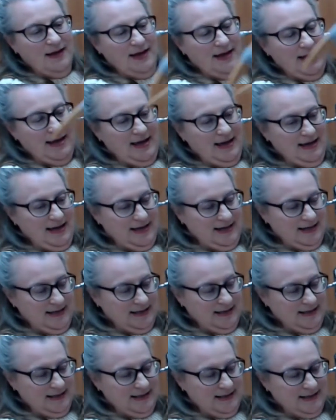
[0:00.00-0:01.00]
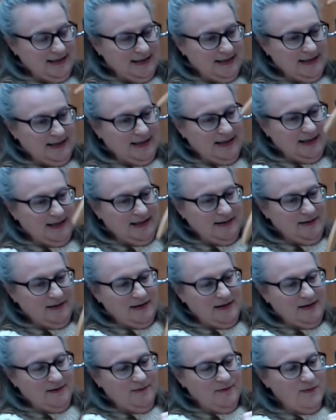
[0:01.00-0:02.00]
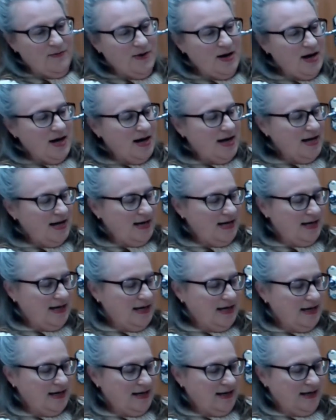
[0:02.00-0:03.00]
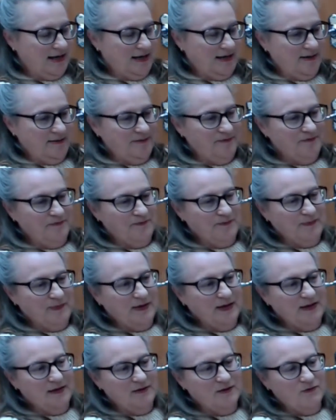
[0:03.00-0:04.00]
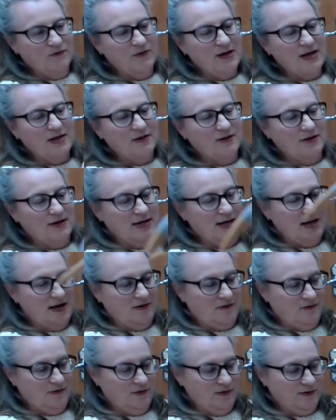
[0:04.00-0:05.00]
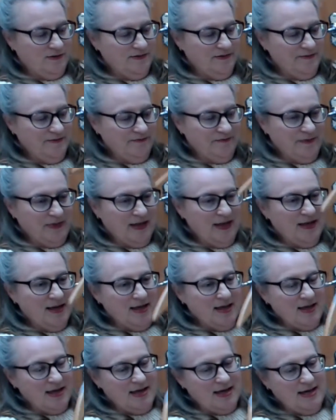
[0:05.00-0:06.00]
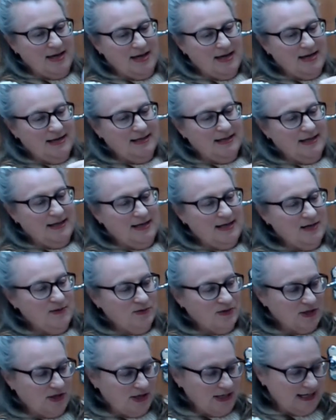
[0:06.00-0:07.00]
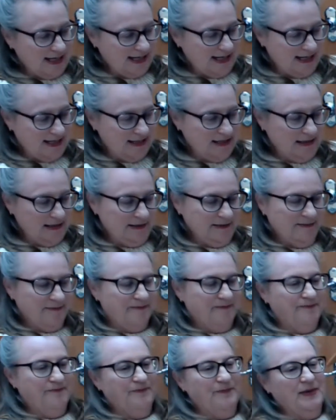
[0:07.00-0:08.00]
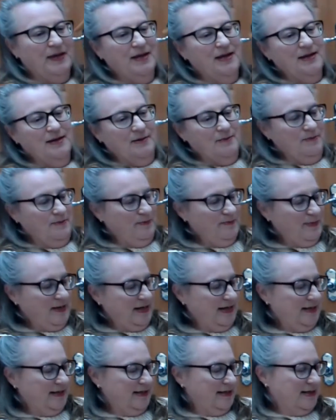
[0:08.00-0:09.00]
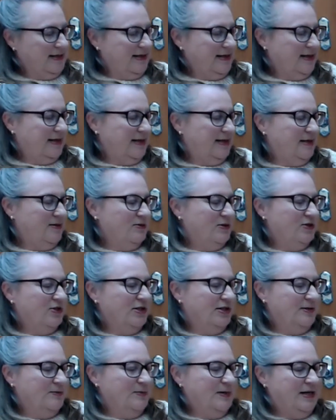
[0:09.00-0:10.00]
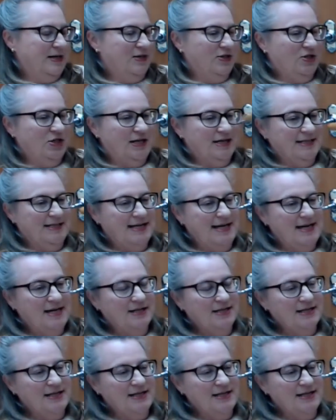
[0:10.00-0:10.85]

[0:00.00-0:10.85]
and my father had a fall, and he was okay, but he was just being checked out,